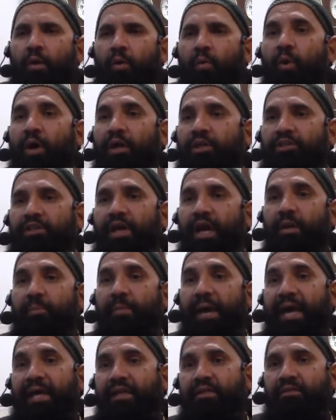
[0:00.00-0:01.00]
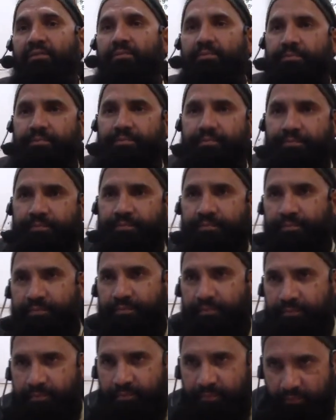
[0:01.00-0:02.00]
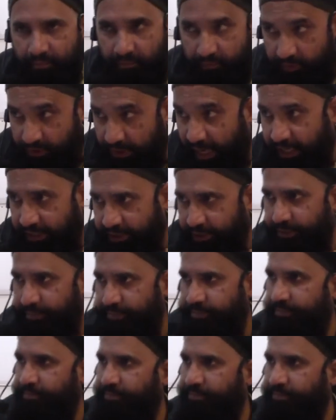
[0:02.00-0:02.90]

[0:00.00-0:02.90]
One young man died.